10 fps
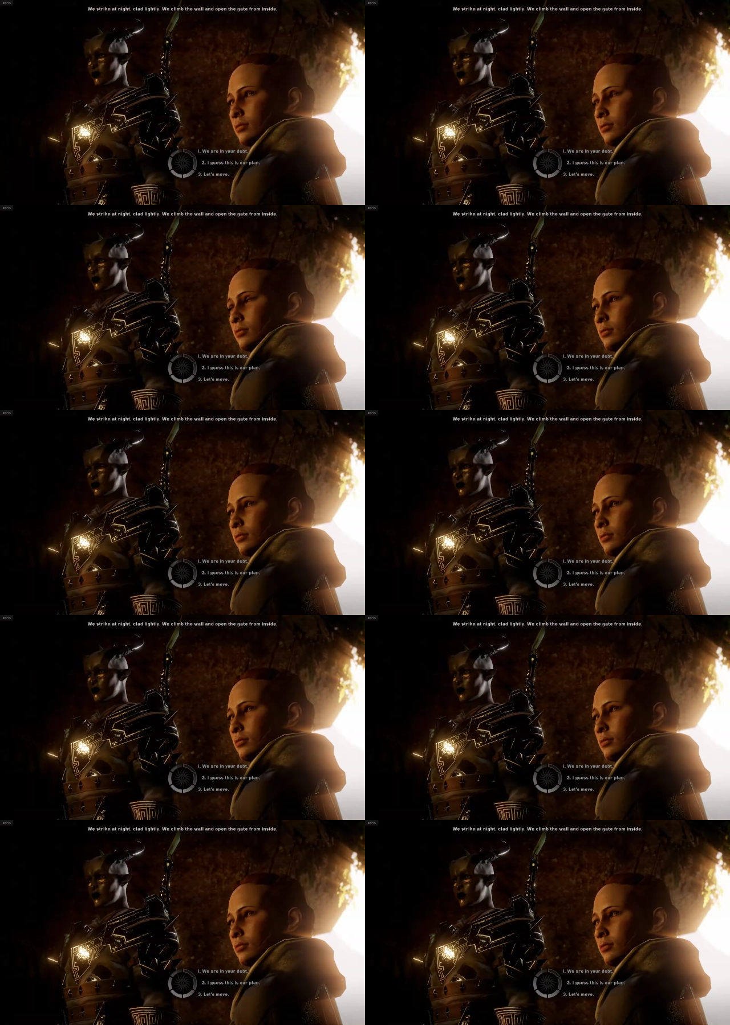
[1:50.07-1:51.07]

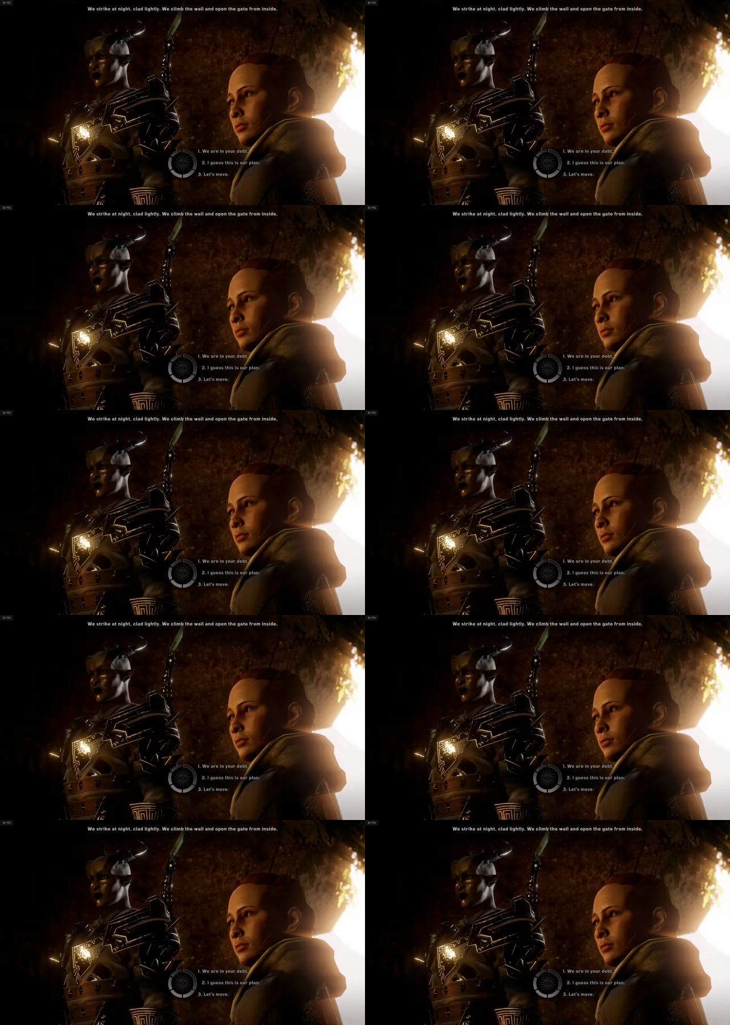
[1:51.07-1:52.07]

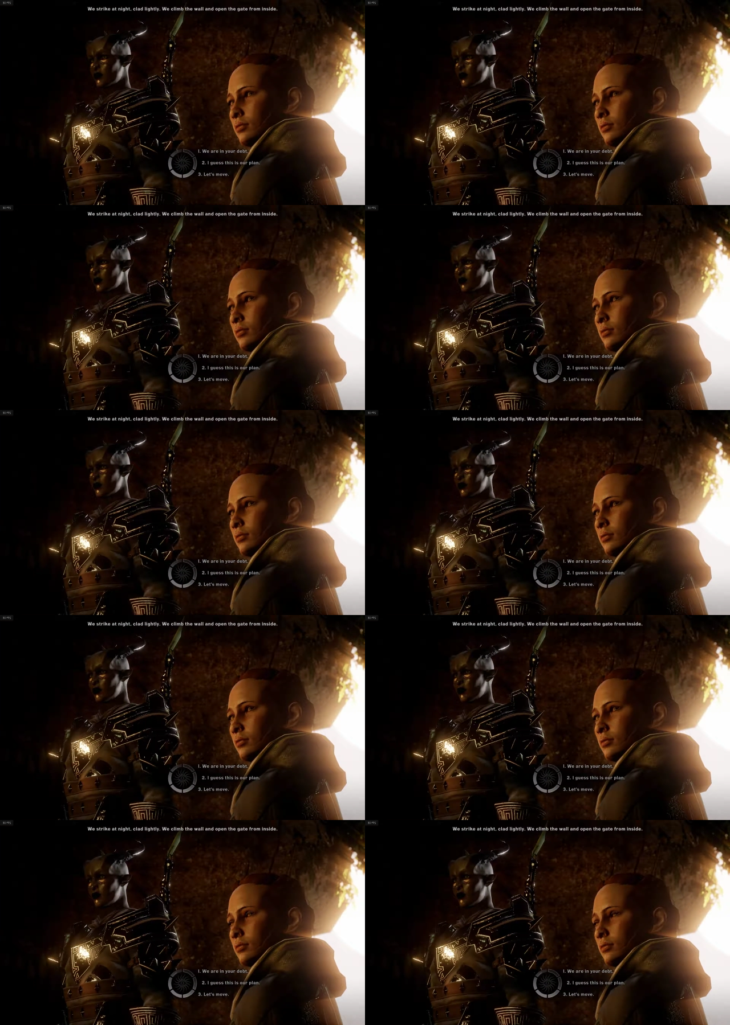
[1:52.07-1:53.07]

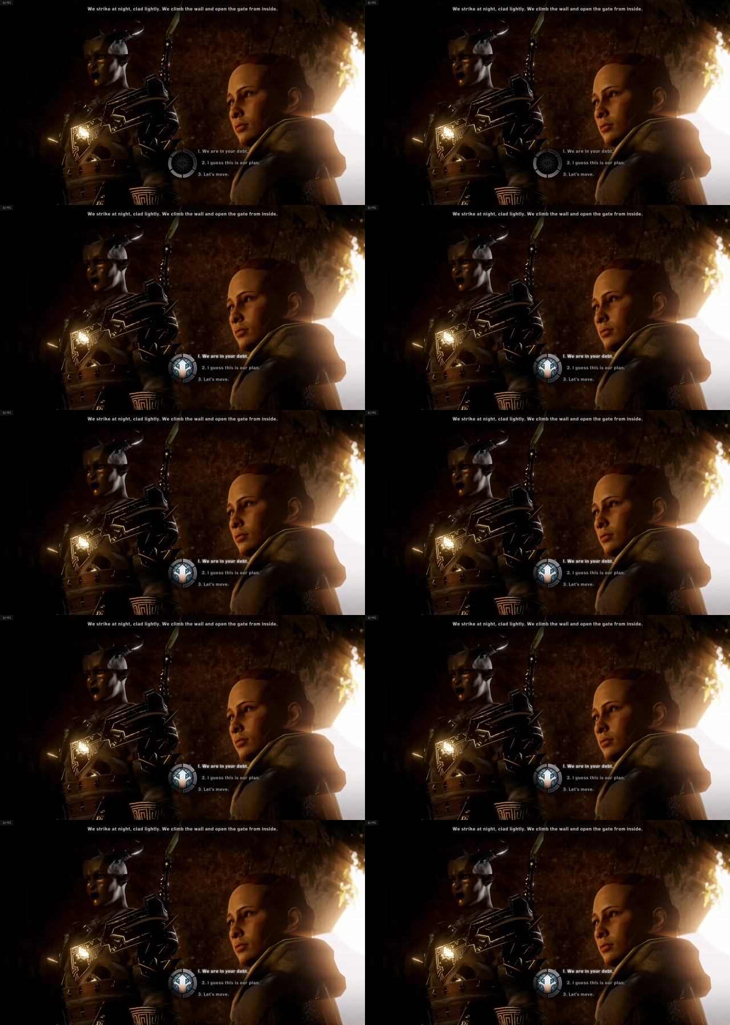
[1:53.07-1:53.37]
[no speech]